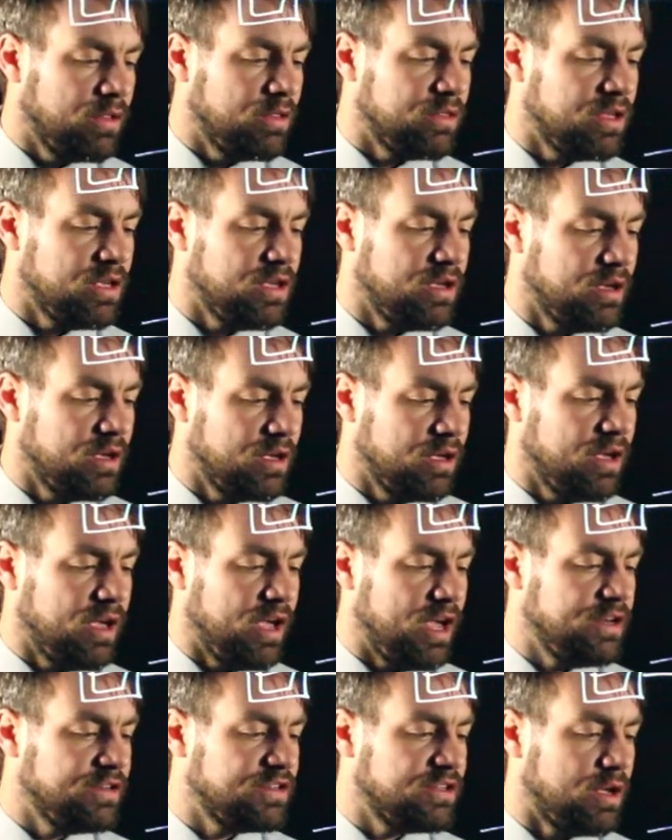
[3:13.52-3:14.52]
the
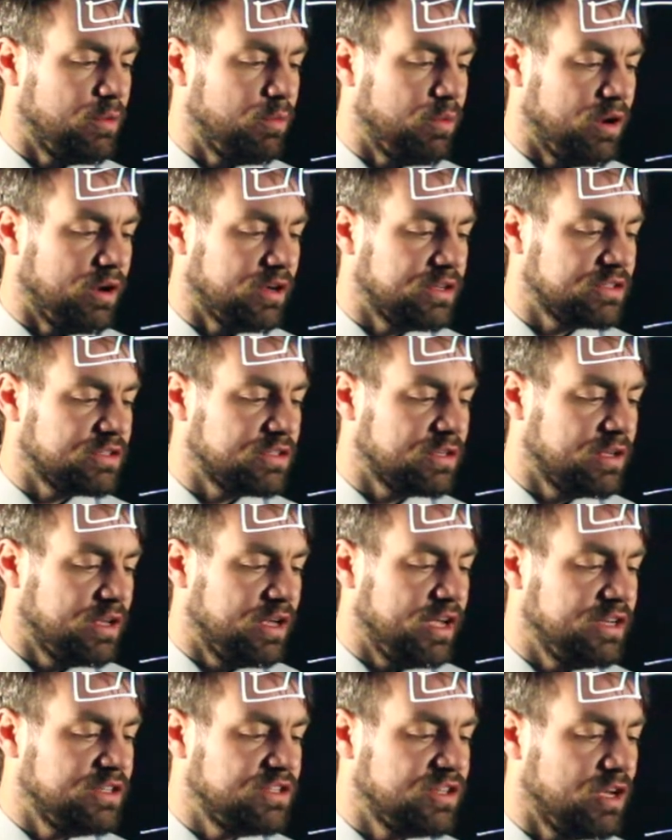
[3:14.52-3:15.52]
internet works,
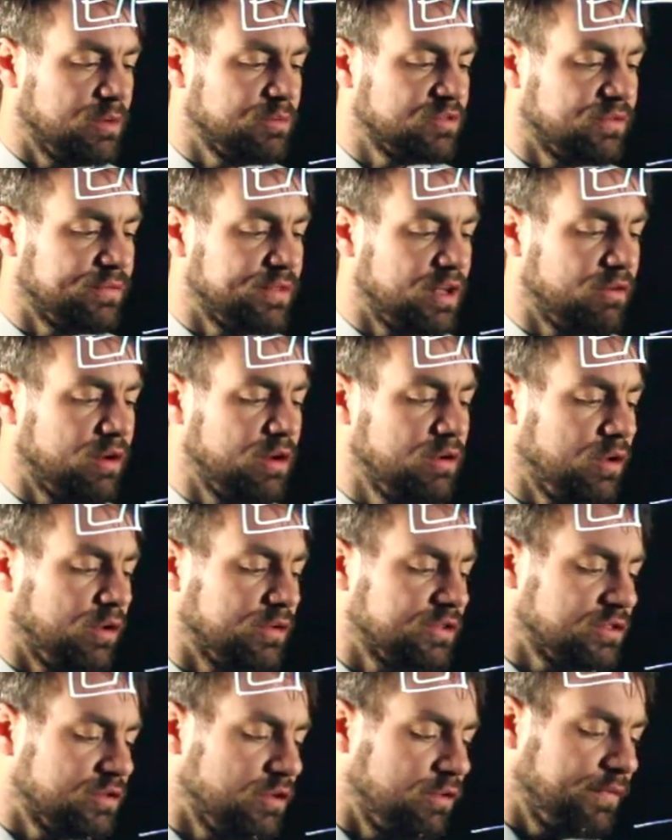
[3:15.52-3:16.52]
in terms of there are
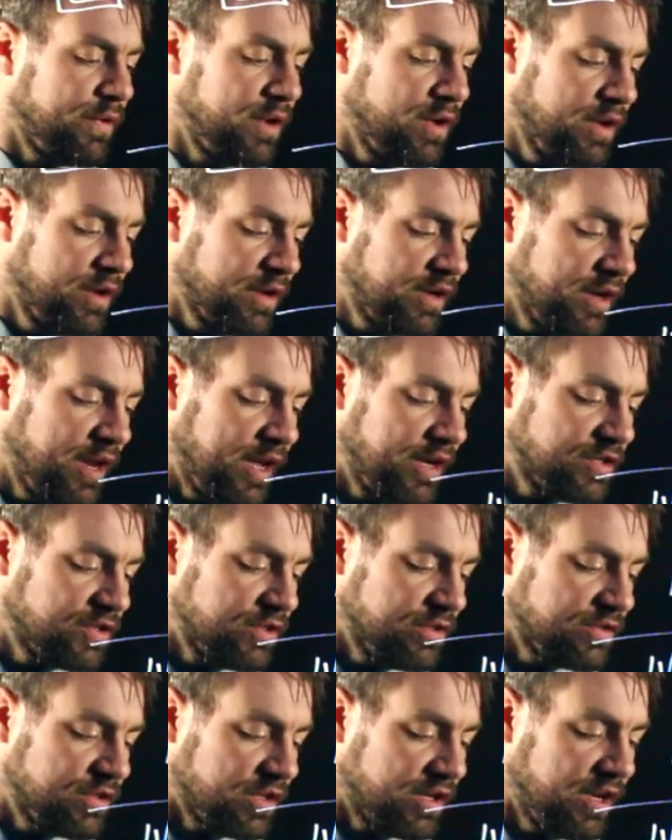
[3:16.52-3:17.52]
lots of
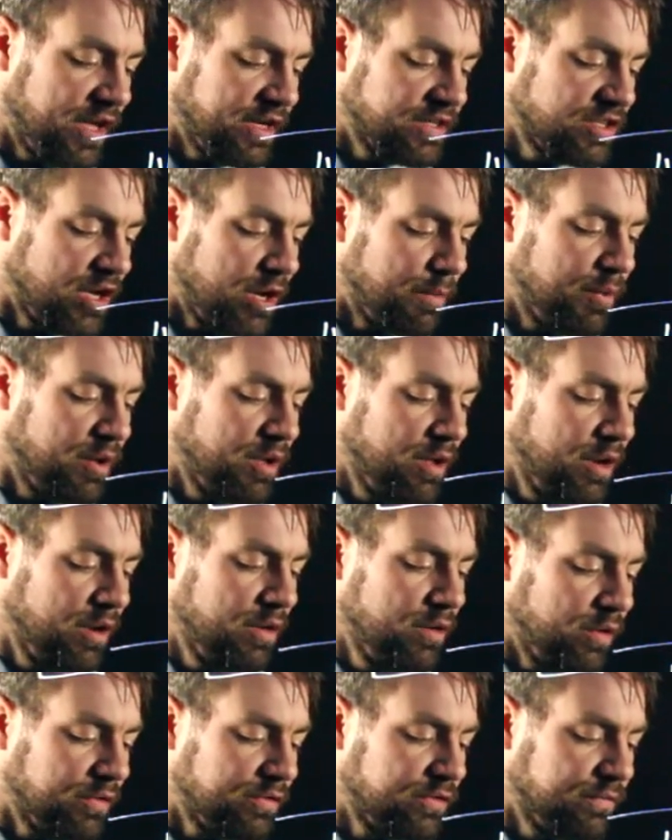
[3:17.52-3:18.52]
connections that connect up
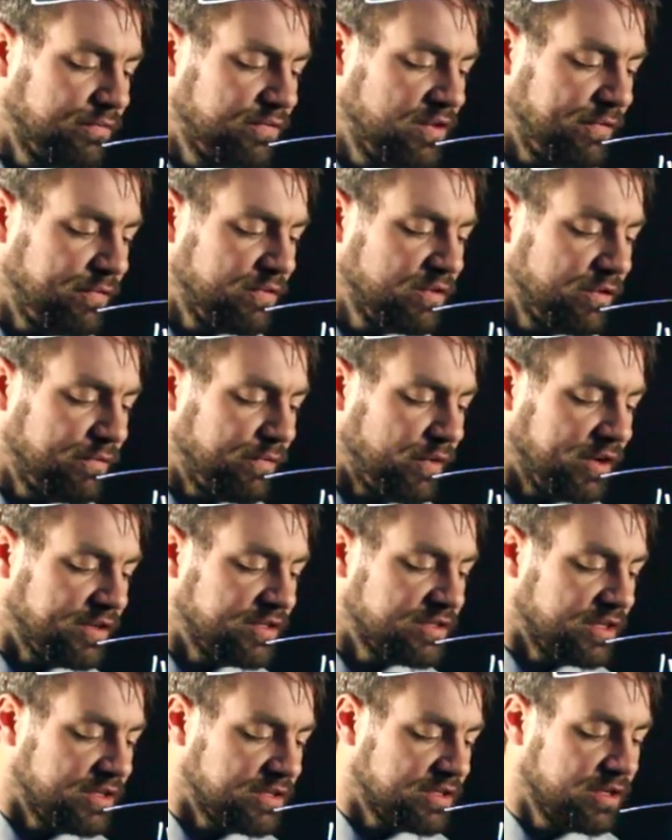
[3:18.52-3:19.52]
lots of different
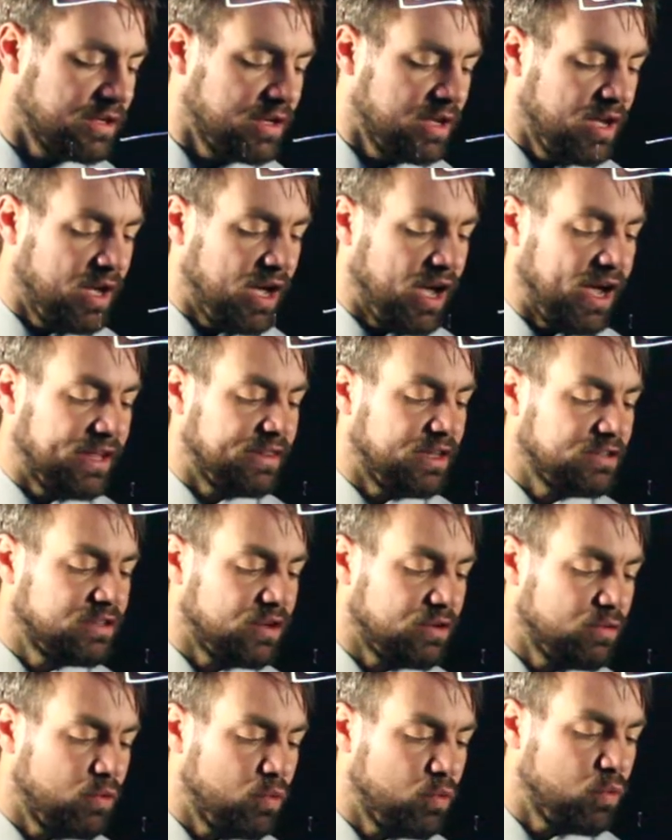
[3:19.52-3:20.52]
devices, and they
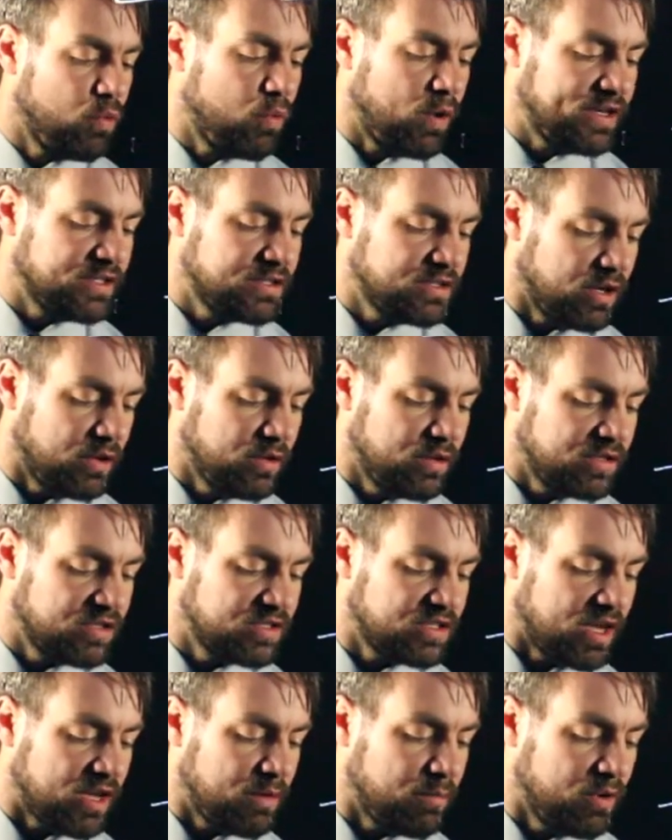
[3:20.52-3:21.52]
don't always go the
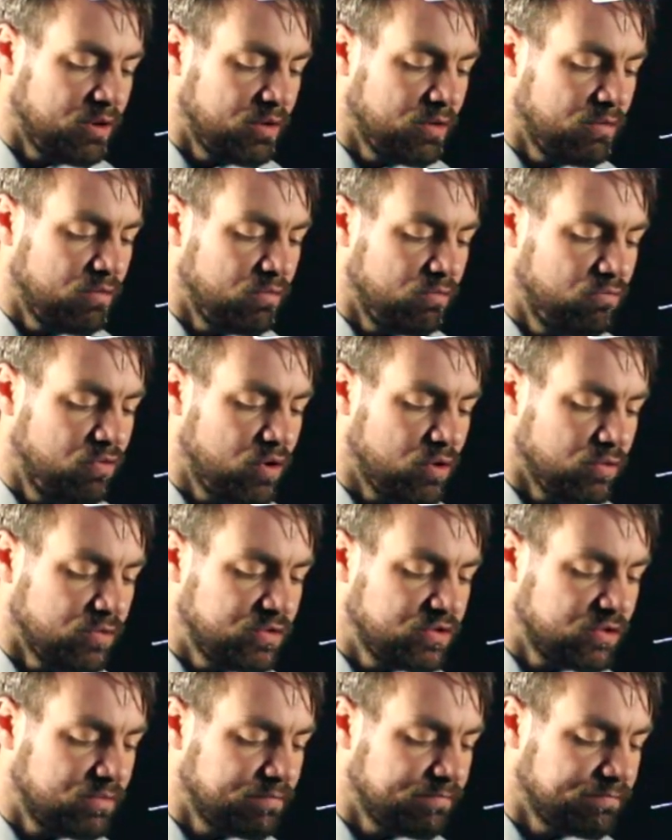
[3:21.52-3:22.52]
same route.